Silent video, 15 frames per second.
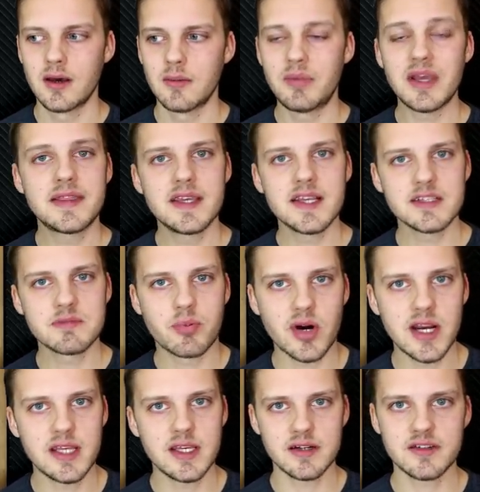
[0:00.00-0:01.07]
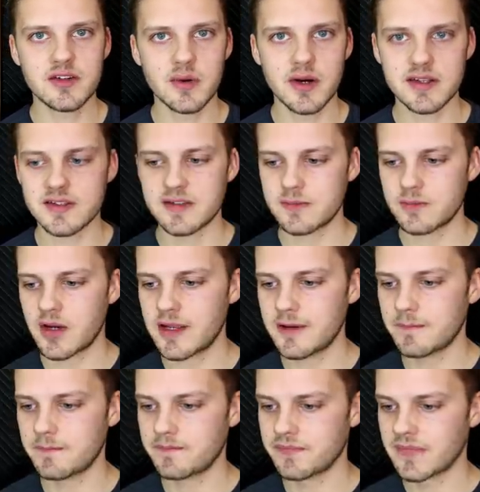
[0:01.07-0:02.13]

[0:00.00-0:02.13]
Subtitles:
big things breaking to us, right?